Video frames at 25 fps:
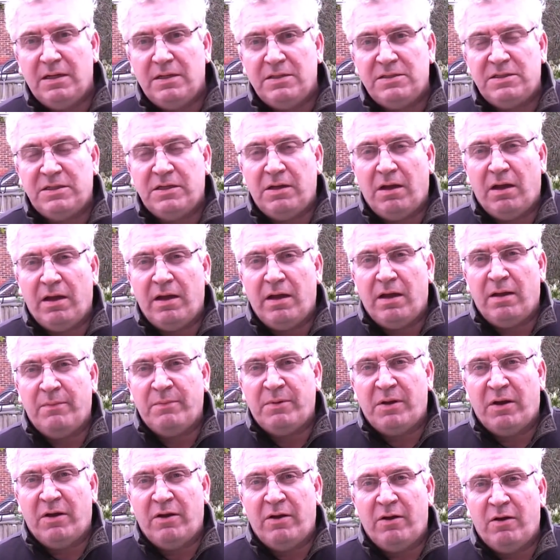Tonight I'm
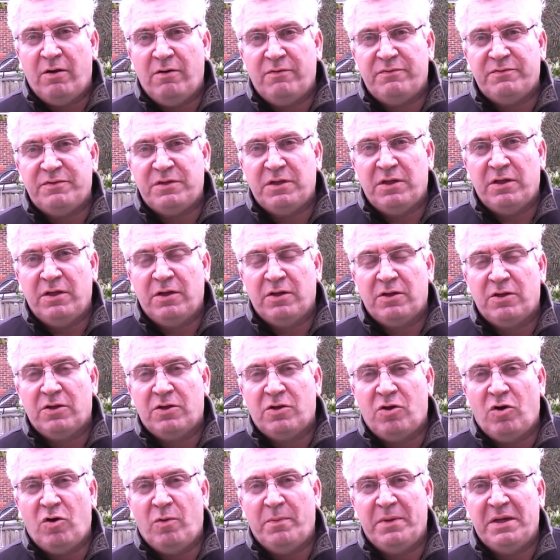going after
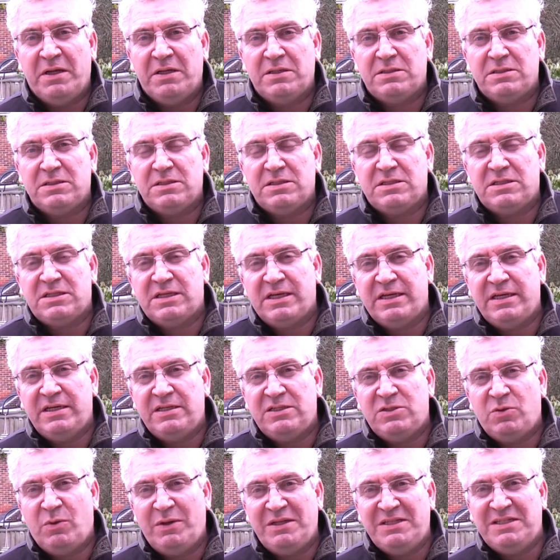Comet
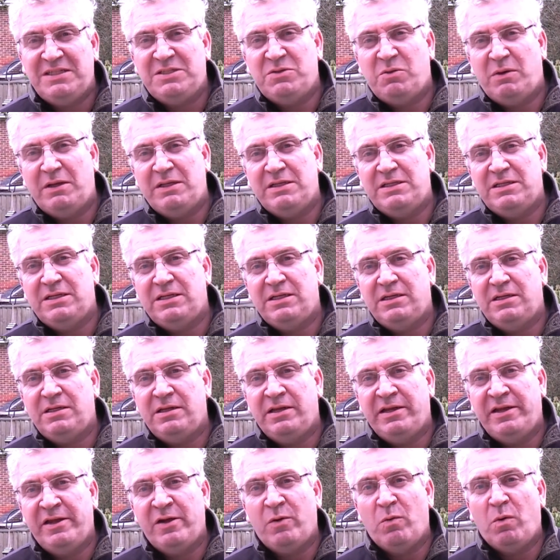C2020
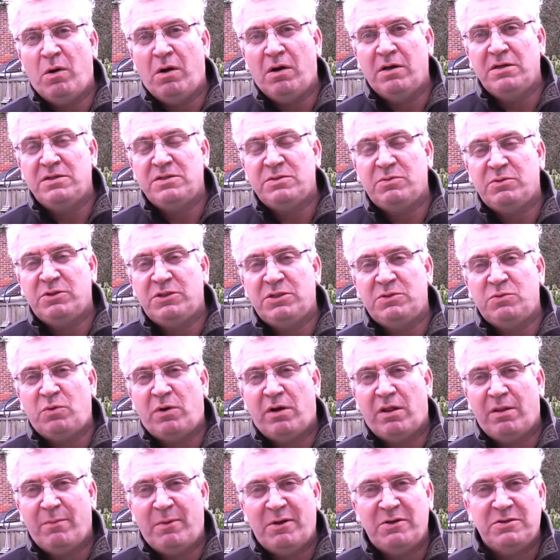NEOWISE, which is one
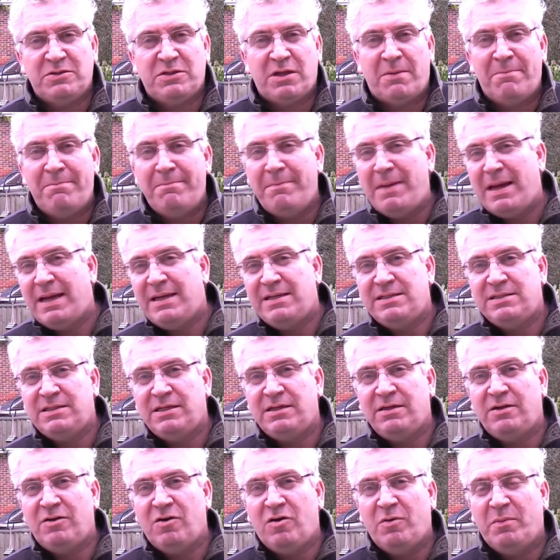of the most
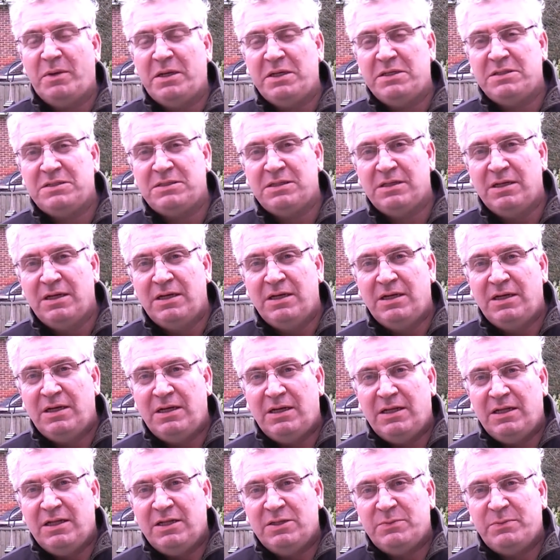amazing comets
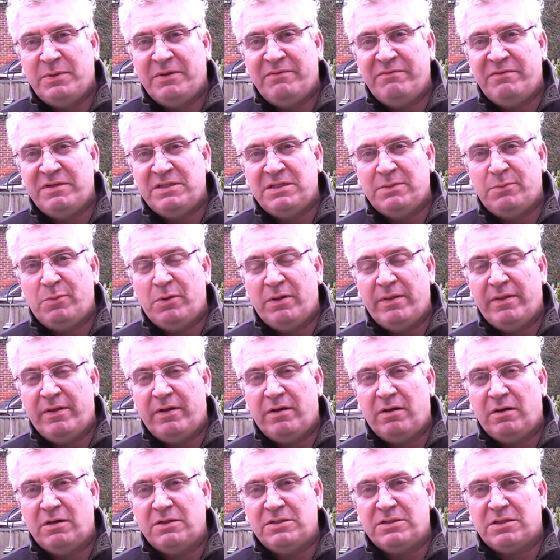that's been visible in the
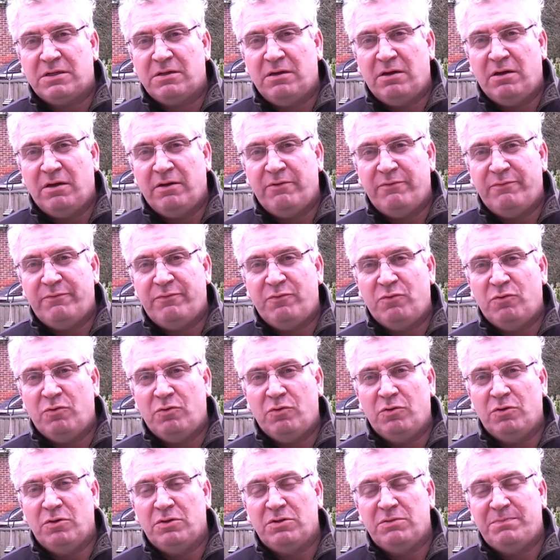night sky
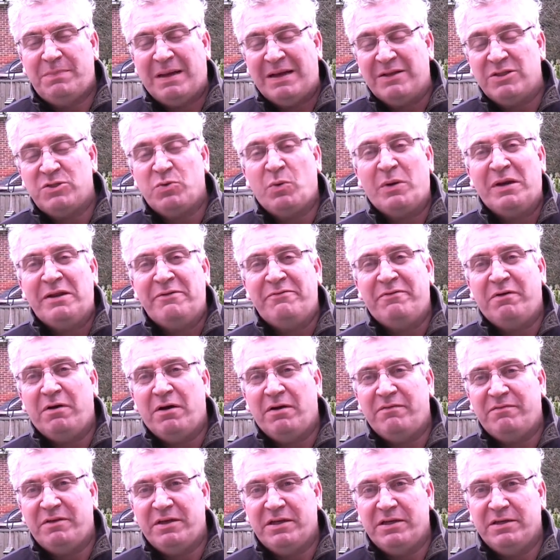for about
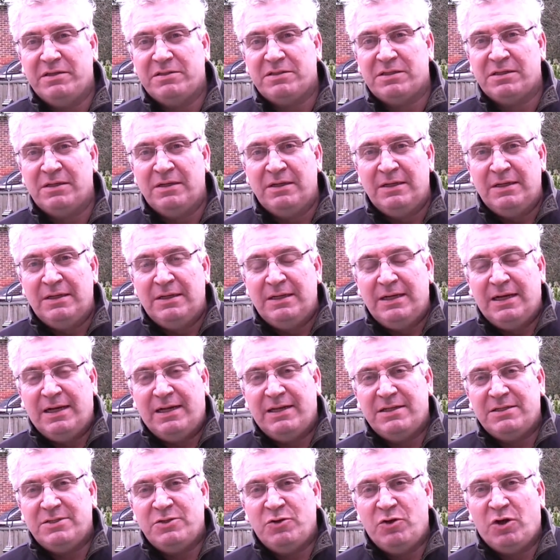25 years, and
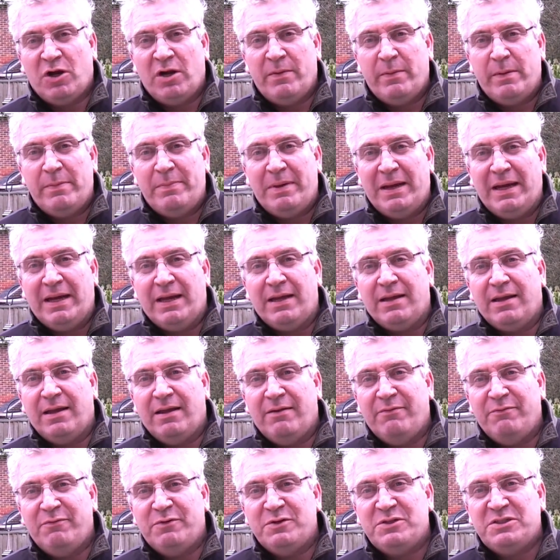it's not going to be back
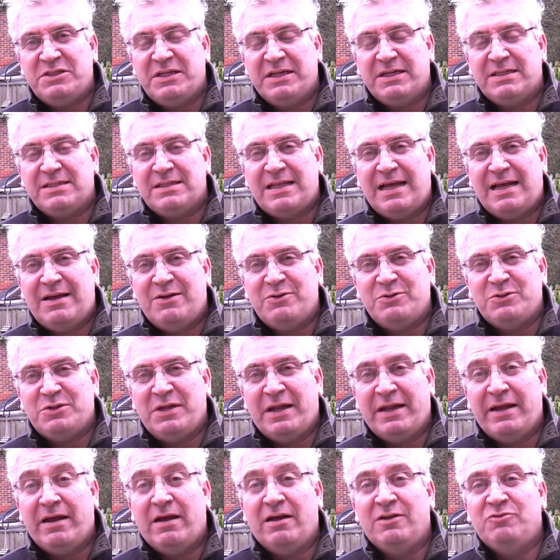again for
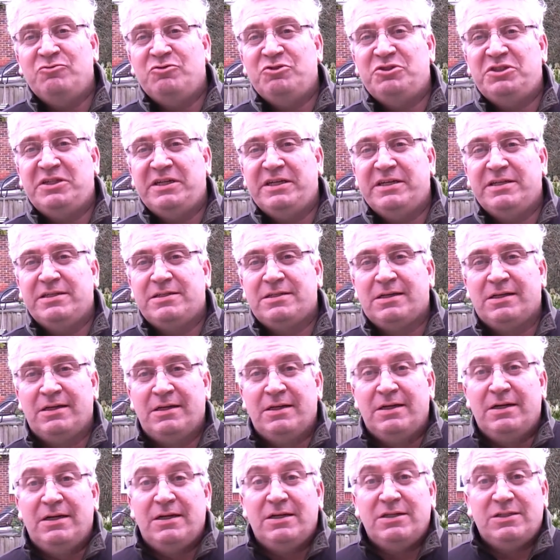6,800 years,
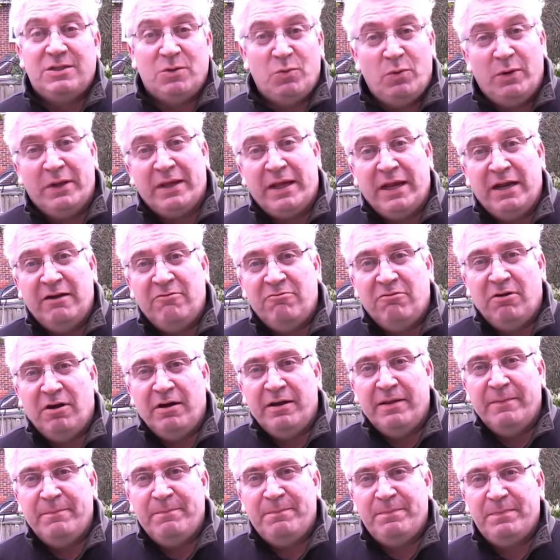so I want to get it
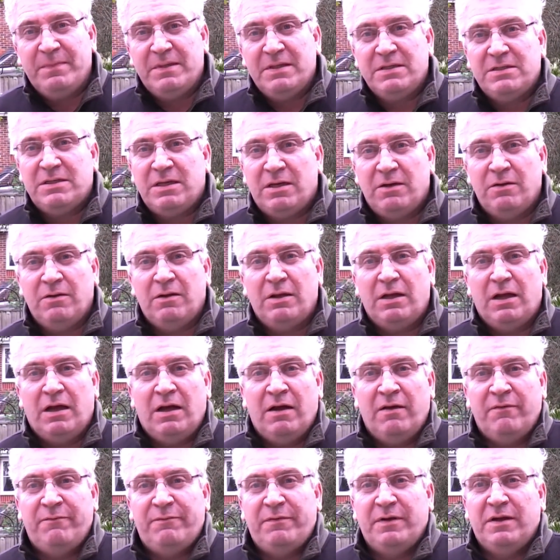right. So
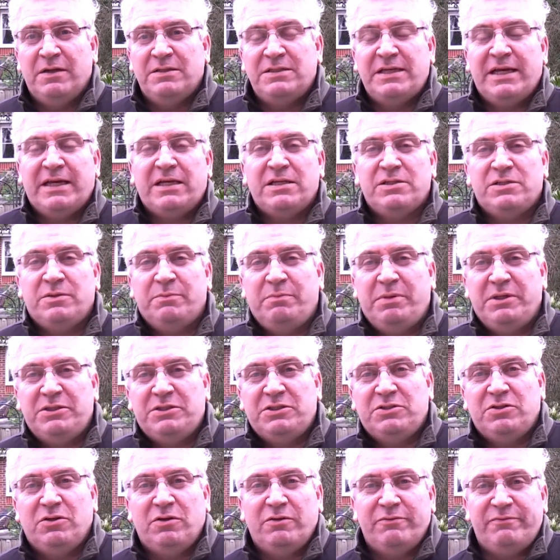I've taken some
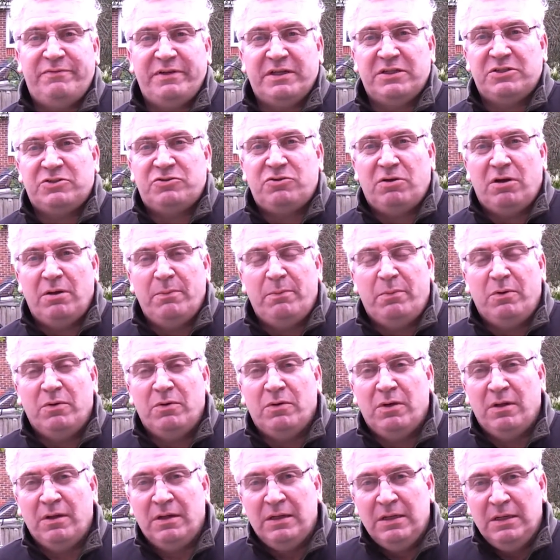pictures on a fixed tripod
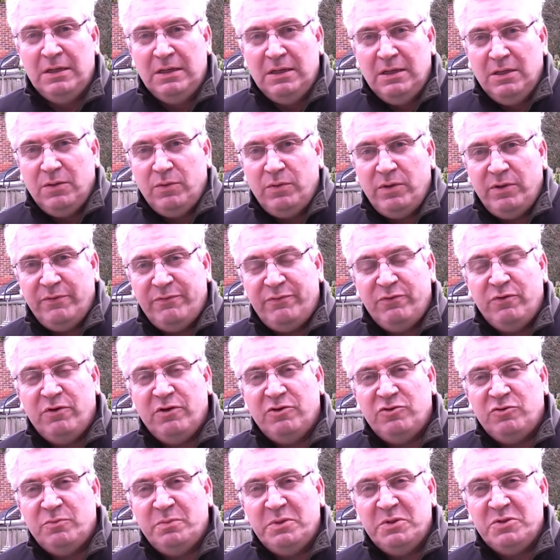with a
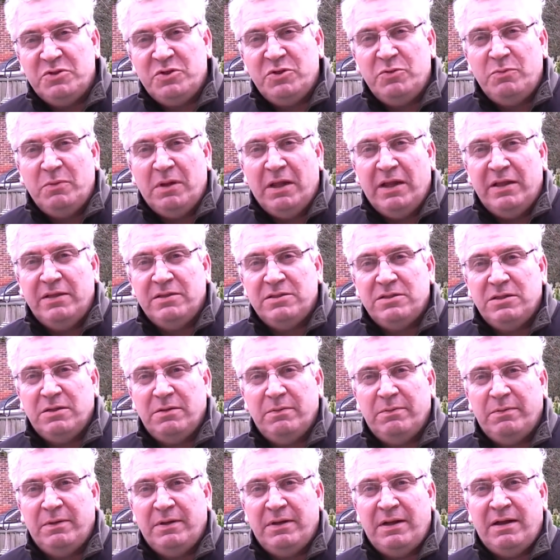400mm zoom lens,
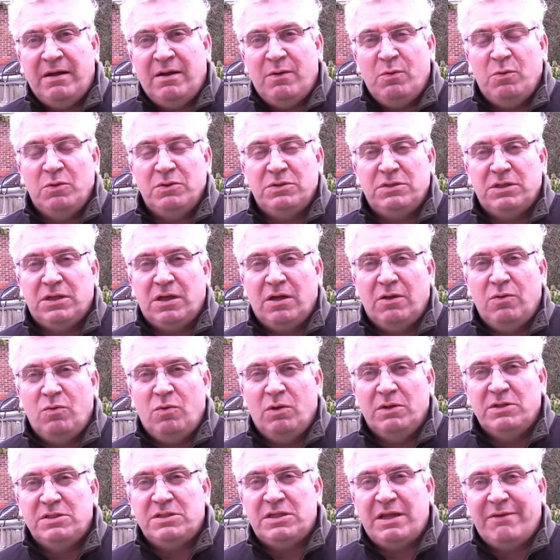but now I want to go
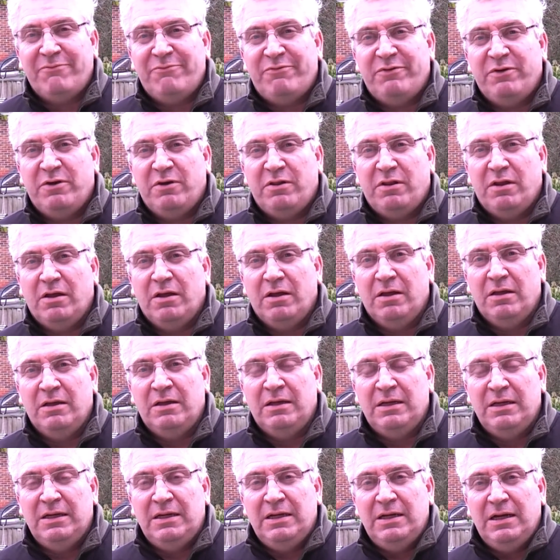one step further
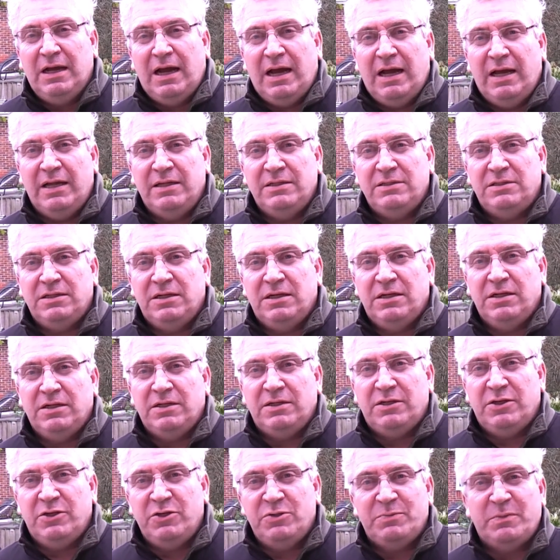and
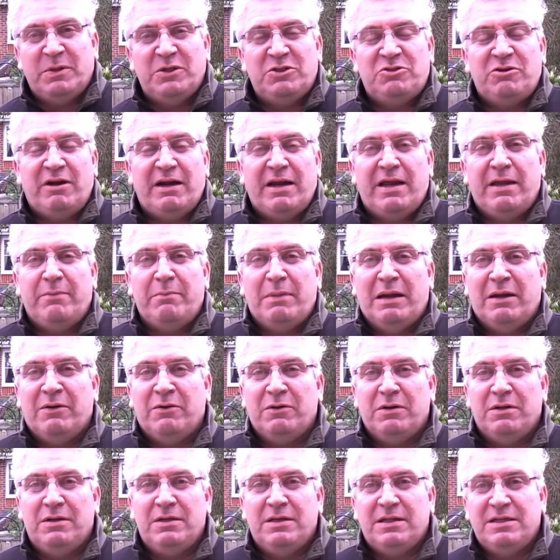use my tracking mount
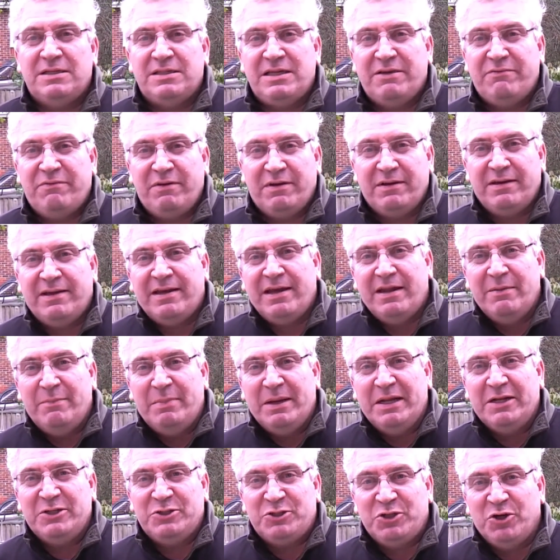and see if I can get a
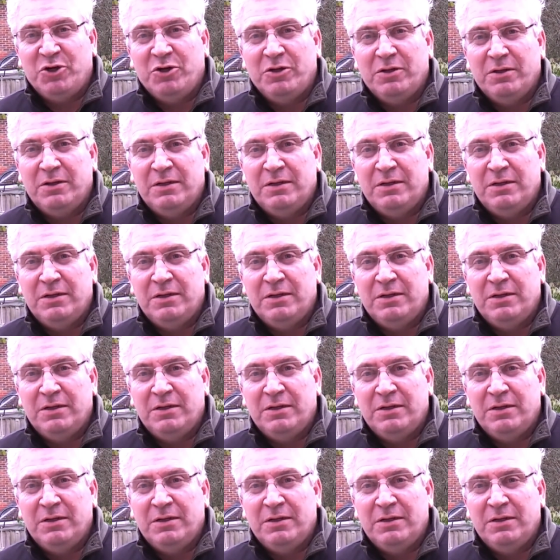better shot.